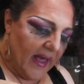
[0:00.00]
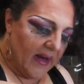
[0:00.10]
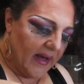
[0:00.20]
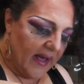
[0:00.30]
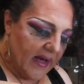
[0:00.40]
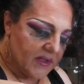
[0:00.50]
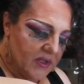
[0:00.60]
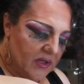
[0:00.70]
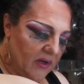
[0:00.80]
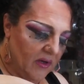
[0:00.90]
And I
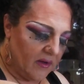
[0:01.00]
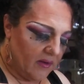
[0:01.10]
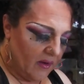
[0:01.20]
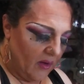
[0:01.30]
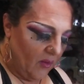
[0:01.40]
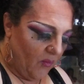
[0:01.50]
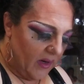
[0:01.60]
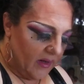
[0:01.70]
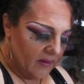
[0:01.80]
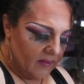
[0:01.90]
asked her,
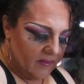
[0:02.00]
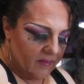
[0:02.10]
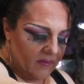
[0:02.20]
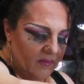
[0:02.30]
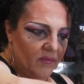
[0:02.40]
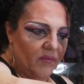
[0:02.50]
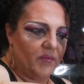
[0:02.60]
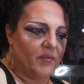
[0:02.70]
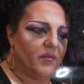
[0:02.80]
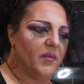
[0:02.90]
what
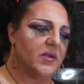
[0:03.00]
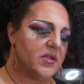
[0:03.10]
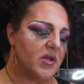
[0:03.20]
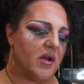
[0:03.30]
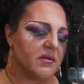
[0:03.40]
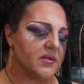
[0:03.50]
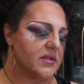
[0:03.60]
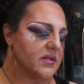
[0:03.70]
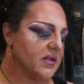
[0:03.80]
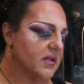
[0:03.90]

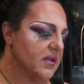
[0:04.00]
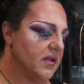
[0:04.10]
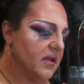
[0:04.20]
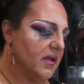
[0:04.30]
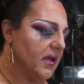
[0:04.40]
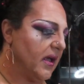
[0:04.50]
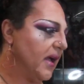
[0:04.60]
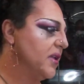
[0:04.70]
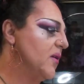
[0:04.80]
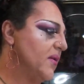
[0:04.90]
dolls
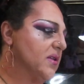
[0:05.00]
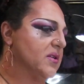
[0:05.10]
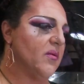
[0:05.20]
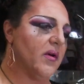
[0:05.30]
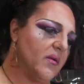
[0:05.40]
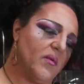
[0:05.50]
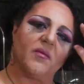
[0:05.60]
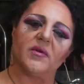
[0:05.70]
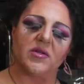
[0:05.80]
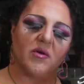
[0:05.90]
are you into?
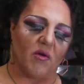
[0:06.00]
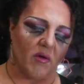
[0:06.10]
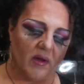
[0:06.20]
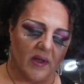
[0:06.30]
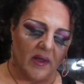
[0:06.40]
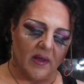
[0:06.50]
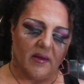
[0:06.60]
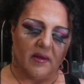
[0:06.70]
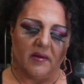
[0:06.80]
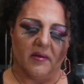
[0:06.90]
What's your
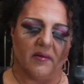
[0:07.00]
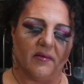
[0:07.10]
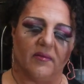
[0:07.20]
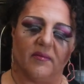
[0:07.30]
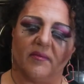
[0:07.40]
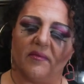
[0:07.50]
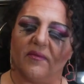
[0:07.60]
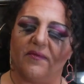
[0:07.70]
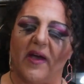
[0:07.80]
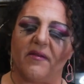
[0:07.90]

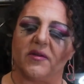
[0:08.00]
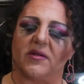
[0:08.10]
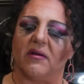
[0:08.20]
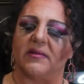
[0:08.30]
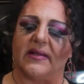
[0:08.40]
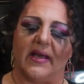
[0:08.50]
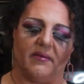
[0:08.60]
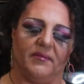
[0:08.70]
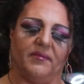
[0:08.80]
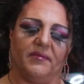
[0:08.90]
favourite dolls
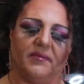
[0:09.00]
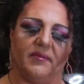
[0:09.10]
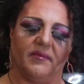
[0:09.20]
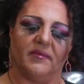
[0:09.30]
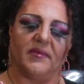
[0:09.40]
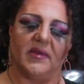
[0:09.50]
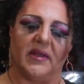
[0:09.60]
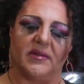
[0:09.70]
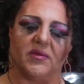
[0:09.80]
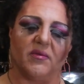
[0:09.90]
now?
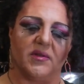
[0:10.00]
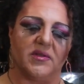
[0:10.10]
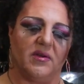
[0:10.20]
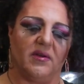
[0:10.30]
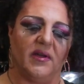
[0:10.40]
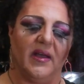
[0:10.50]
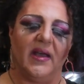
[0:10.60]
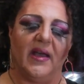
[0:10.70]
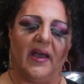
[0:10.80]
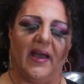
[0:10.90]
I'm talking to her.
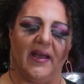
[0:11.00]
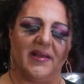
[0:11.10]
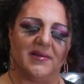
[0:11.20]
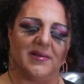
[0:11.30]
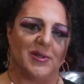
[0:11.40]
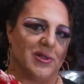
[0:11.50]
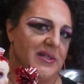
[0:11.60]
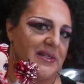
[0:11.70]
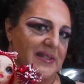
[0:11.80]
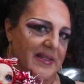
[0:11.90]
And
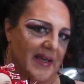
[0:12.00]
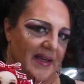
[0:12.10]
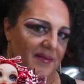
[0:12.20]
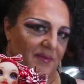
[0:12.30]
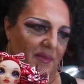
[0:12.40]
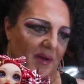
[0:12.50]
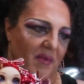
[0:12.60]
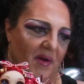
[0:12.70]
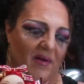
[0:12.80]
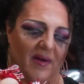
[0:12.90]
she did say
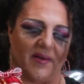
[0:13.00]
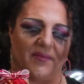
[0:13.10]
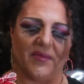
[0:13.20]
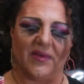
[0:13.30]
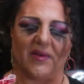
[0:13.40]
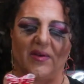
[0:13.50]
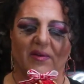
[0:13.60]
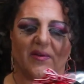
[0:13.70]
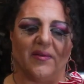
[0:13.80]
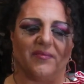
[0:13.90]
Rainbow High. So
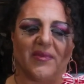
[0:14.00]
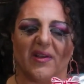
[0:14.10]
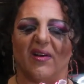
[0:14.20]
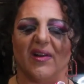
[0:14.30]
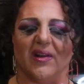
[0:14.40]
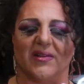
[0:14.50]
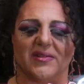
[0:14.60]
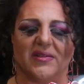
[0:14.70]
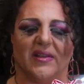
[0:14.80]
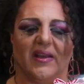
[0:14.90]
I kind of
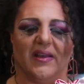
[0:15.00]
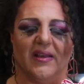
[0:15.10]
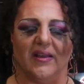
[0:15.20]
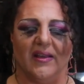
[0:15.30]
lost her there.